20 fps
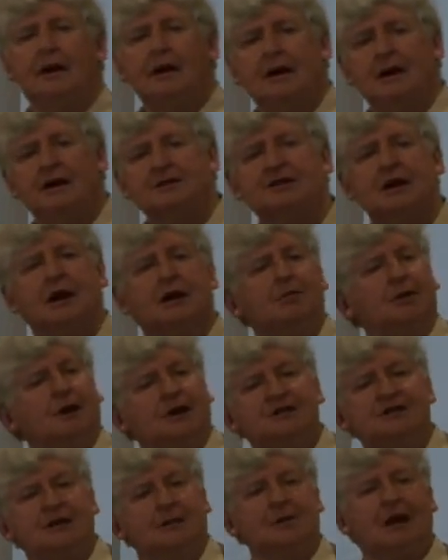He said, "I
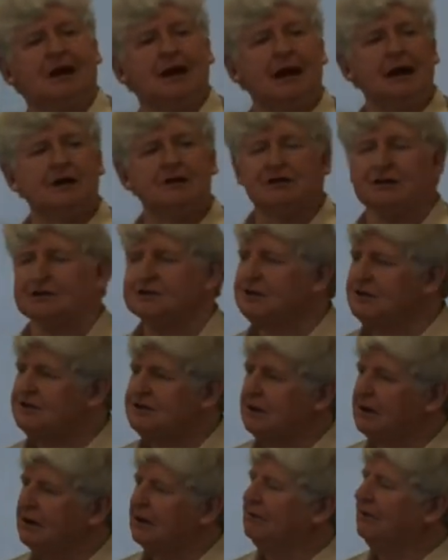bring some connections." He
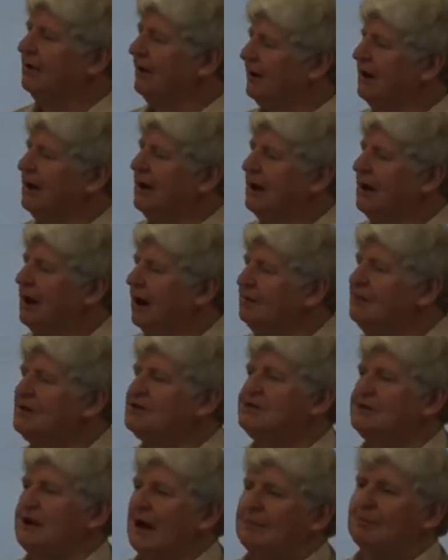said, "You know what? I'm the
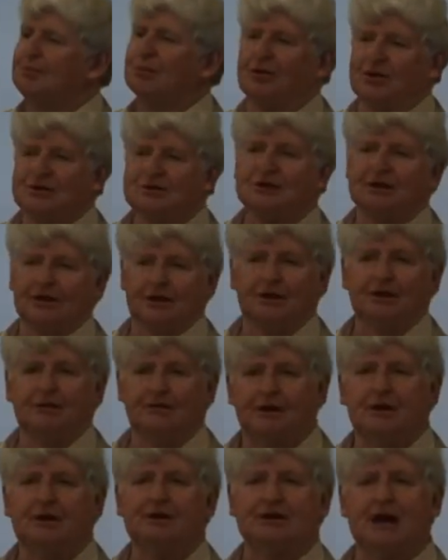state president of
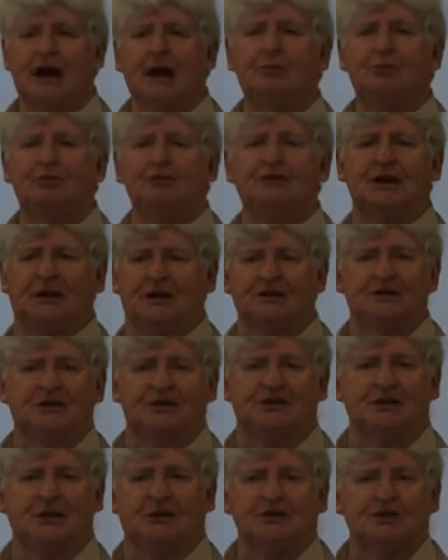the Table Tennis
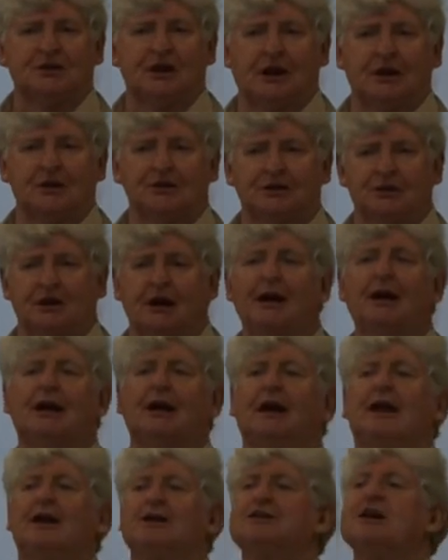Association. I could
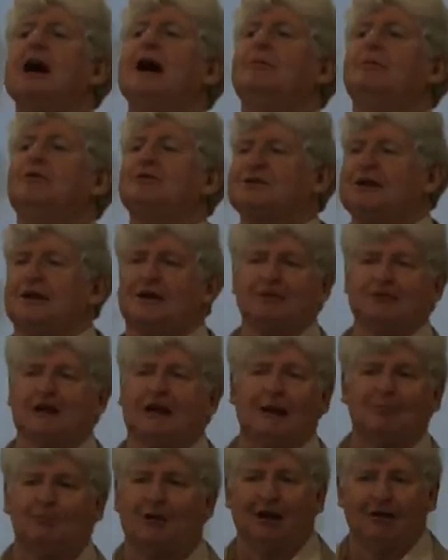get a table tennis
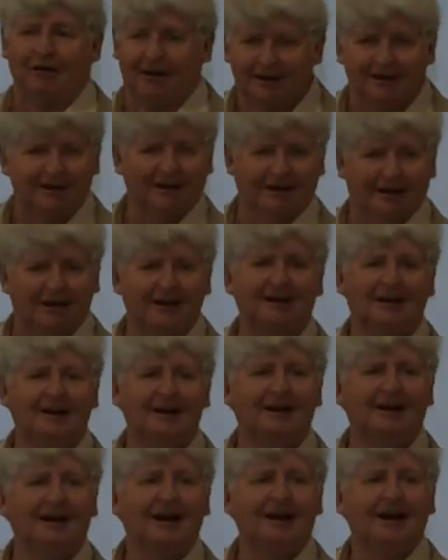club going here."
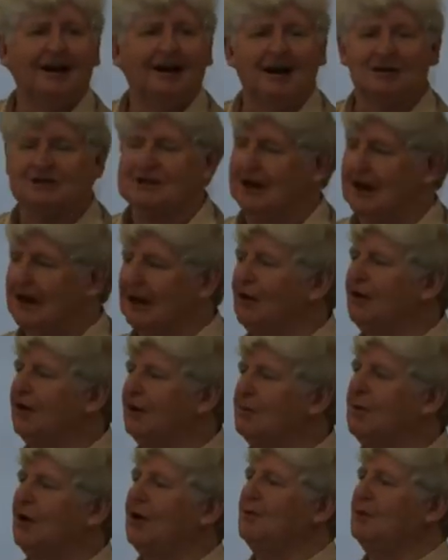I said, "Hang on
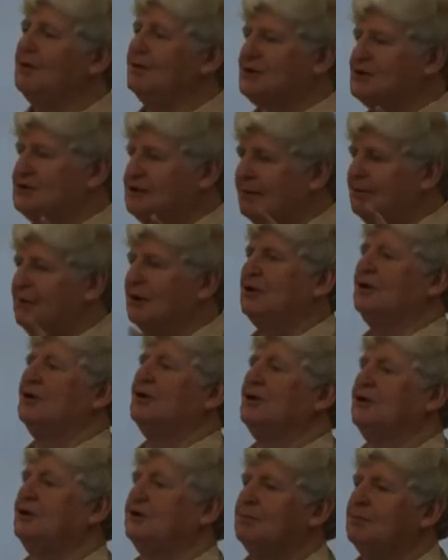a moment, there's someone you
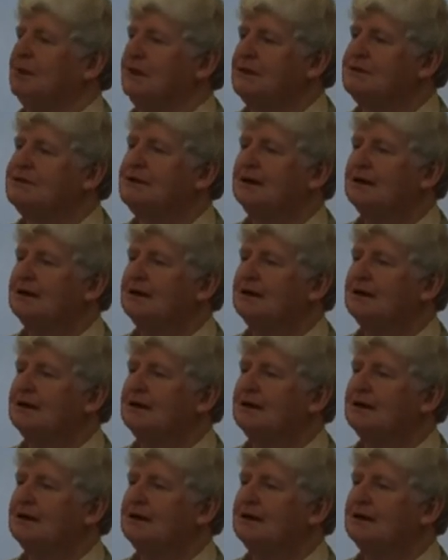need to meet."